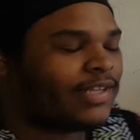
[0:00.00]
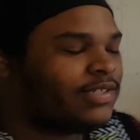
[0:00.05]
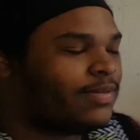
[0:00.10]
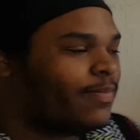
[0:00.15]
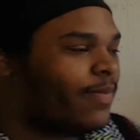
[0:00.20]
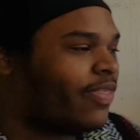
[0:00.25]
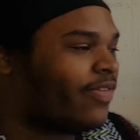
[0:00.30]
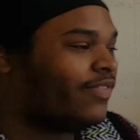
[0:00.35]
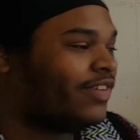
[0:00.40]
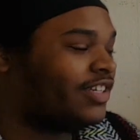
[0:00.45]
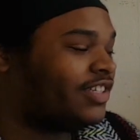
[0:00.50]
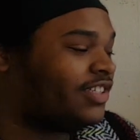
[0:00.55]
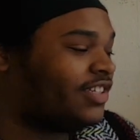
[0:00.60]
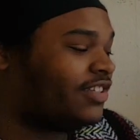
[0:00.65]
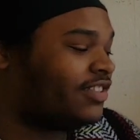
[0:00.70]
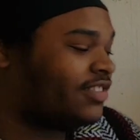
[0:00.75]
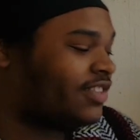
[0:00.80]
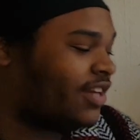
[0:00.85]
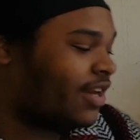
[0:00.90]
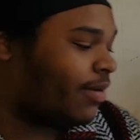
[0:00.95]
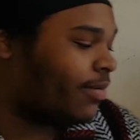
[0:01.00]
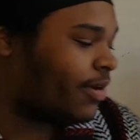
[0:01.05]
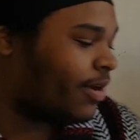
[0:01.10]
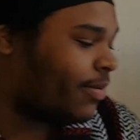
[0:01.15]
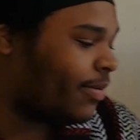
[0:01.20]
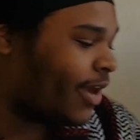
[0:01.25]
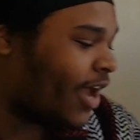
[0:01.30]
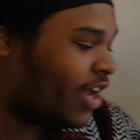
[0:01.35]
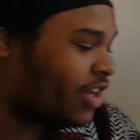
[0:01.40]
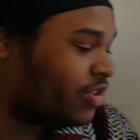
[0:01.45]
back to Motherfucker Channel. Today I'm going
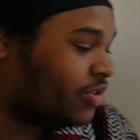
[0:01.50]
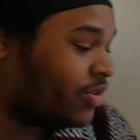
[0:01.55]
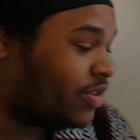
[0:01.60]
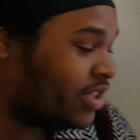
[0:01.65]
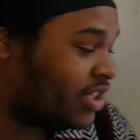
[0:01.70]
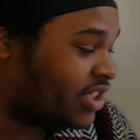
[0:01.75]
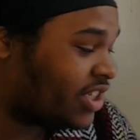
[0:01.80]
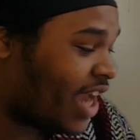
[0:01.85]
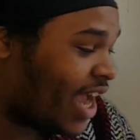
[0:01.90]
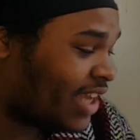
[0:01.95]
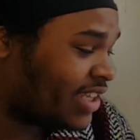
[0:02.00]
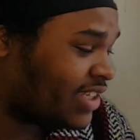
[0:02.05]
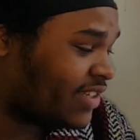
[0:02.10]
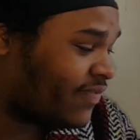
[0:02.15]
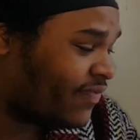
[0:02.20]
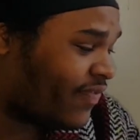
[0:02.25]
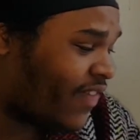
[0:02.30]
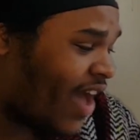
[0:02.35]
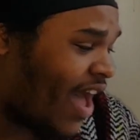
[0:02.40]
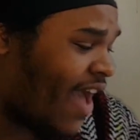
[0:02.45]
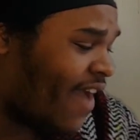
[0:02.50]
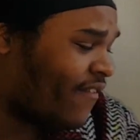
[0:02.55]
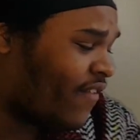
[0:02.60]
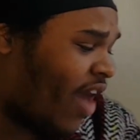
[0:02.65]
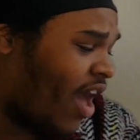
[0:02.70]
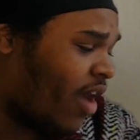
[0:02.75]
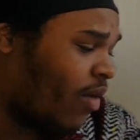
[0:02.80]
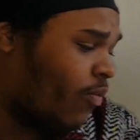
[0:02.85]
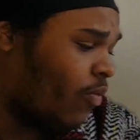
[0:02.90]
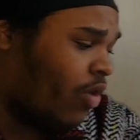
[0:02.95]
to react to the Jackson 5
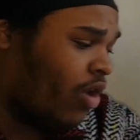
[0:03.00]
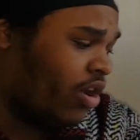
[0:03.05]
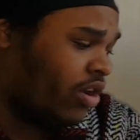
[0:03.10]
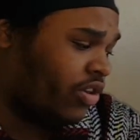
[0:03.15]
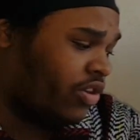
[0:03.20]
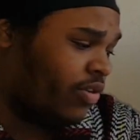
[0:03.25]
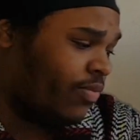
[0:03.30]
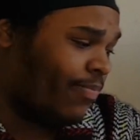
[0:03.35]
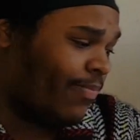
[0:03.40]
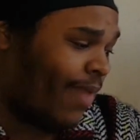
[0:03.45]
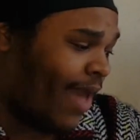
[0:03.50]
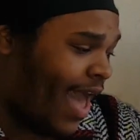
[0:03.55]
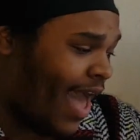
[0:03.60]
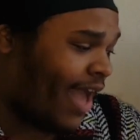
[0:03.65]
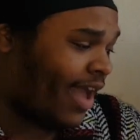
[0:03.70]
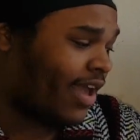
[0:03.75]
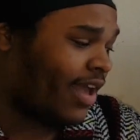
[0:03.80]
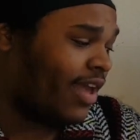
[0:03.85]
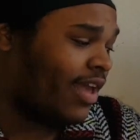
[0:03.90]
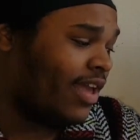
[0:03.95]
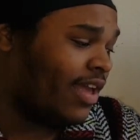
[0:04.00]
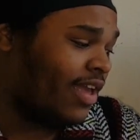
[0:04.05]
I Want You Back